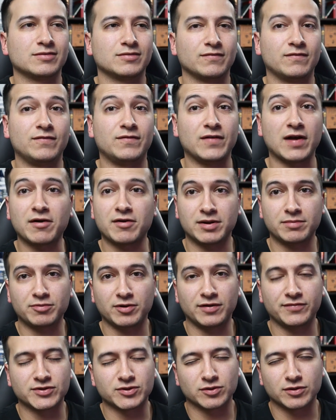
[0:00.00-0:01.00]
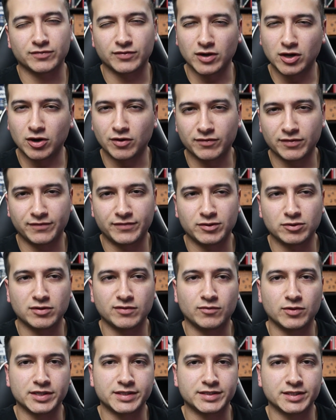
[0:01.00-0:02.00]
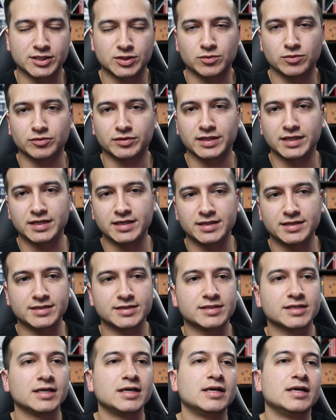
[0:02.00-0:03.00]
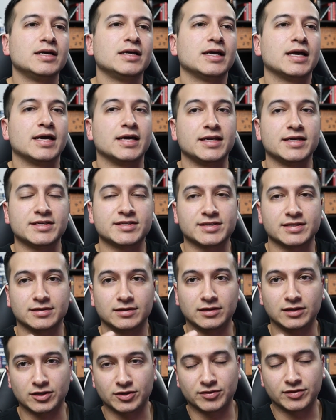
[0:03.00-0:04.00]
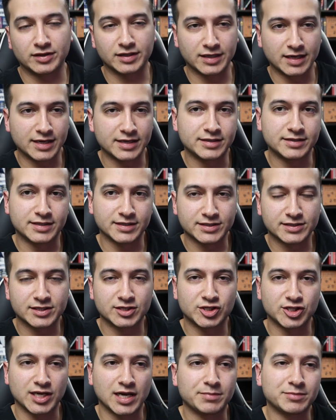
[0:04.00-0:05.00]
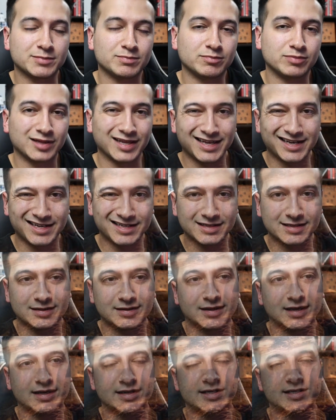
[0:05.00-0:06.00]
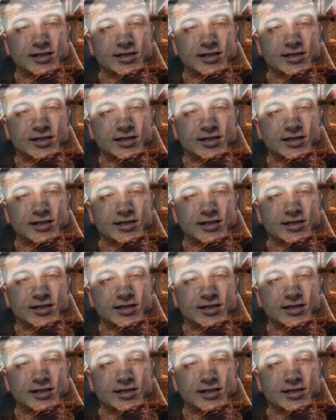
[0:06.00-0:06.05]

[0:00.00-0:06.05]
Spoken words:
very brief sort of overview of what Discworld is. It is literally a disc-shaped planet that